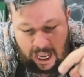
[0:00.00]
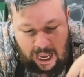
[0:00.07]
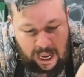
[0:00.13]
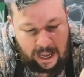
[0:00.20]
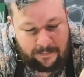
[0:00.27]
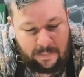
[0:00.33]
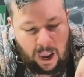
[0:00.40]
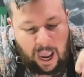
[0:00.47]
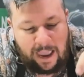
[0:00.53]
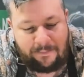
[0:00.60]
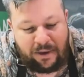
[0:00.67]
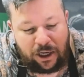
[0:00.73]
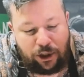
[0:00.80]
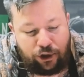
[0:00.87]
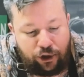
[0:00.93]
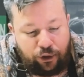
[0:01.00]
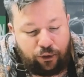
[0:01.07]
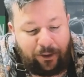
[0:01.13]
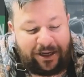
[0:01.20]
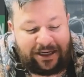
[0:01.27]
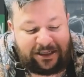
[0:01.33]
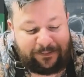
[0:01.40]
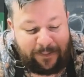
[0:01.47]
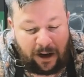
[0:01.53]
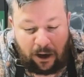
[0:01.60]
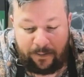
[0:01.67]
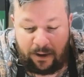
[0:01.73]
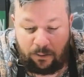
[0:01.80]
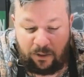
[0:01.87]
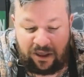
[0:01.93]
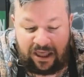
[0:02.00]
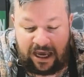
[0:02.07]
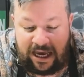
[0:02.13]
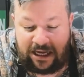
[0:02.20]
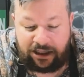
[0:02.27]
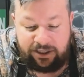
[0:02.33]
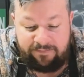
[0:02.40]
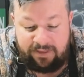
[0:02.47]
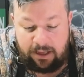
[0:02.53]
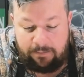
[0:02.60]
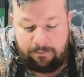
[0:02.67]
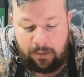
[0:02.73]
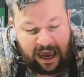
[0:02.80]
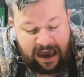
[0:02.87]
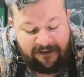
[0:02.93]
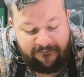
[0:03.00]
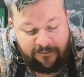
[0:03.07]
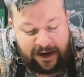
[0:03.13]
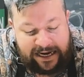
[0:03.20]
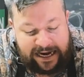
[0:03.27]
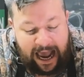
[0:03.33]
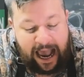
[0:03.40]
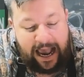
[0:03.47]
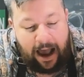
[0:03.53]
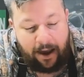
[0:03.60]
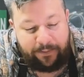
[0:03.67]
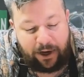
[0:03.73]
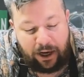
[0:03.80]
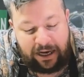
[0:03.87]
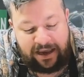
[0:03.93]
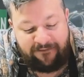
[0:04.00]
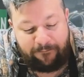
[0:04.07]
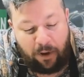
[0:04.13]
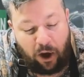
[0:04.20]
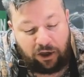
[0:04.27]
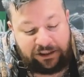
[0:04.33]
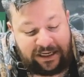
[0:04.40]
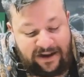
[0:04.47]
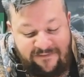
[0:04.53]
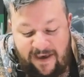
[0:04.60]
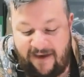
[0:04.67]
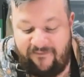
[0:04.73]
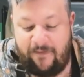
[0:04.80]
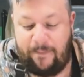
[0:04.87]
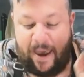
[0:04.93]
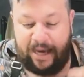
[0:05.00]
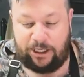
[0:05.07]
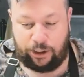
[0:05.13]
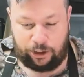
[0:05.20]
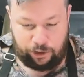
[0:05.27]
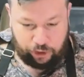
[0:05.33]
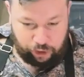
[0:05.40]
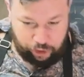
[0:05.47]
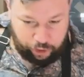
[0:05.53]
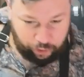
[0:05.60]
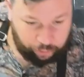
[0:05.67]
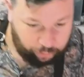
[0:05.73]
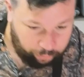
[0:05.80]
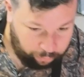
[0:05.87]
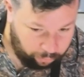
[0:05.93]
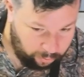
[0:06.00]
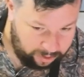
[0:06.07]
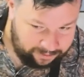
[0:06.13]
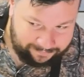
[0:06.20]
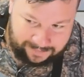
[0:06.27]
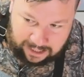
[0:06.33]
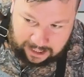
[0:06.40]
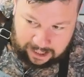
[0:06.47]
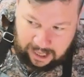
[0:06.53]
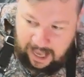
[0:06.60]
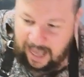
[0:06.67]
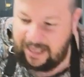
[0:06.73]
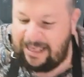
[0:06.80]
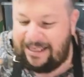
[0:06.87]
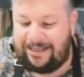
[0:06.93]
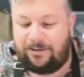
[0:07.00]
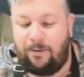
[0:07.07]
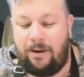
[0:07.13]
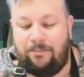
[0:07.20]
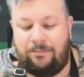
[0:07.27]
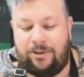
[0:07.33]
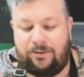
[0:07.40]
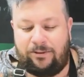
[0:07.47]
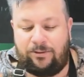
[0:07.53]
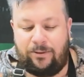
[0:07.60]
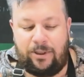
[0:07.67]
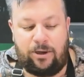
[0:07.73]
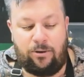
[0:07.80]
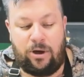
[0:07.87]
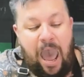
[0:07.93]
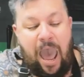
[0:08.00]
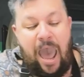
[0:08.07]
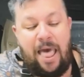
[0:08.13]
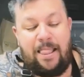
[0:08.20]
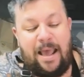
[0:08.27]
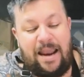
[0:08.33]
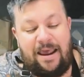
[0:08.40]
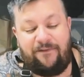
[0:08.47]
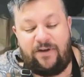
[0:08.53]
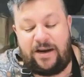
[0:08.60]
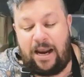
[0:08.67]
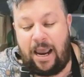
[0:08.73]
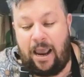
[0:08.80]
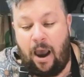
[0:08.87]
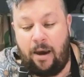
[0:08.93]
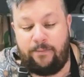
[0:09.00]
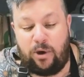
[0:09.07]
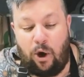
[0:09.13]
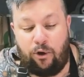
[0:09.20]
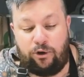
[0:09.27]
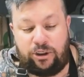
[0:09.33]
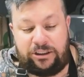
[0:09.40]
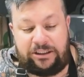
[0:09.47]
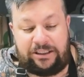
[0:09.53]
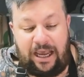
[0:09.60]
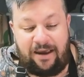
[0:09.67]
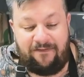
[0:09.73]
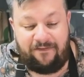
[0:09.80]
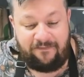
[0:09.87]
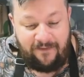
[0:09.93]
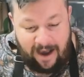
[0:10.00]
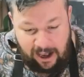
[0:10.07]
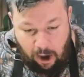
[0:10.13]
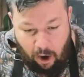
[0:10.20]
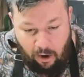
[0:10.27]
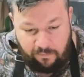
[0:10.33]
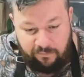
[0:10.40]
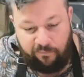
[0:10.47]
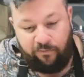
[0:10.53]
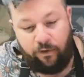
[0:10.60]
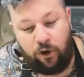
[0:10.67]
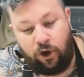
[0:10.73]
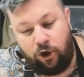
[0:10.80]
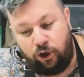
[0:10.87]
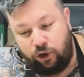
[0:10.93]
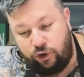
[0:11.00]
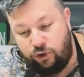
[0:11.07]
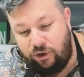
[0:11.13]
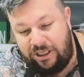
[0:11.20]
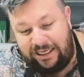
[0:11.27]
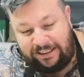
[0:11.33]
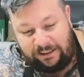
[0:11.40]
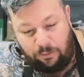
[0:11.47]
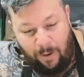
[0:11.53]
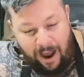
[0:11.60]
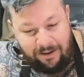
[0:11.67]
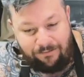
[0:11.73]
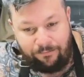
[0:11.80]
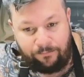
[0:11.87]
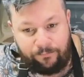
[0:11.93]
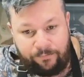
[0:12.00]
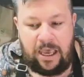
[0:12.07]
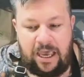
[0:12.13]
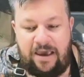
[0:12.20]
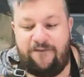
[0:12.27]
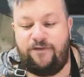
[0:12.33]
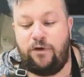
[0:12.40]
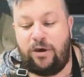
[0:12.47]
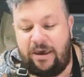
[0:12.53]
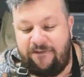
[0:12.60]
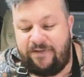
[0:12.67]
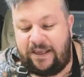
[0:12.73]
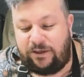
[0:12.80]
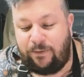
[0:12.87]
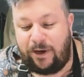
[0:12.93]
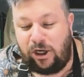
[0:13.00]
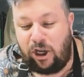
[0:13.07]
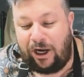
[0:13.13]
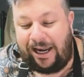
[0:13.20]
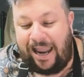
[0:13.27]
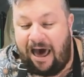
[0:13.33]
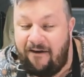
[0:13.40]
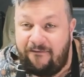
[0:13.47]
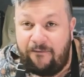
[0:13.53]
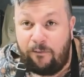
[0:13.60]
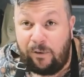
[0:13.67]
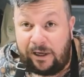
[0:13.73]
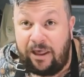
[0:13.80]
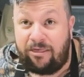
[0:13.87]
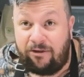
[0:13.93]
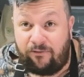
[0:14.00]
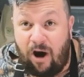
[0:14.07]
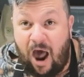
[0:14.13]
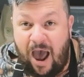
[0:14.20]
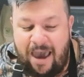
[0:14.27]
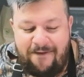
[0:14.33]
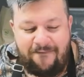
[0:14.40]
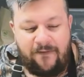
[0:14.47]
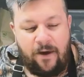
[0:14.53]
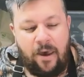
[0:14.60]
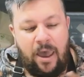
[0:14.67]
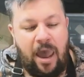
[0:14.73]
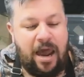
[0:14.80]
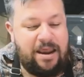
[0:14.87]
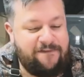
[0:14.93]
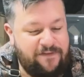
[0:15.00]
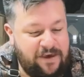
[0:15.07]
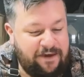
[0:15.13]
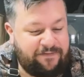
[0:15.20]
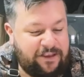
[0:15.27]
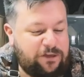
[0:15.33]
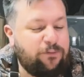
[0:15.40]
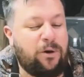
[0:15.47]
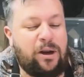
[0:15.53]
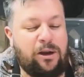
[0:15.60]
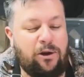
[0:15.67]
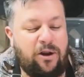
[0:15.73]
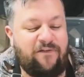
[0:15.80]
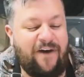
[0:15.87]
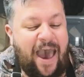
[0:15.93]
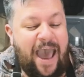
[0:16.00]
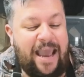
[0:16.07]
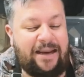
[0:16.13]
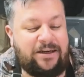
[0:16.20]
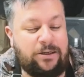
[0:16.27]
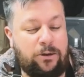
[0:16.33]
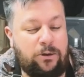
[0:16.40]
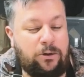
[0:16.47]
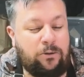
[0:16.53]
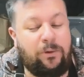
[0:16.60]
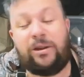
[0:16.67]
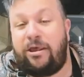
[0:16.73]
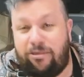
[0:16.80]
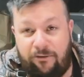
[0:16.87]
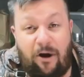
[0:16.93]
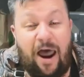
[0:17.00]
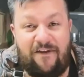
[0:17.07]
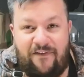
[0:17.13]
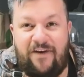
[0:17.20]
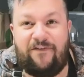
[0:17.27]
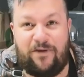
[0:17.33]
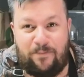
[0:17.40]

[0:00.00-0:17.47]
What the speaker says: I am going to do an experiment with each of them. Every day I'm going to give positive affirmations to, I think this one's really good. And then every day I'm going to say fuck off to this one. If you give this one a lot of love, will it thrive? And if you give this one a lot of hate, will it thrive even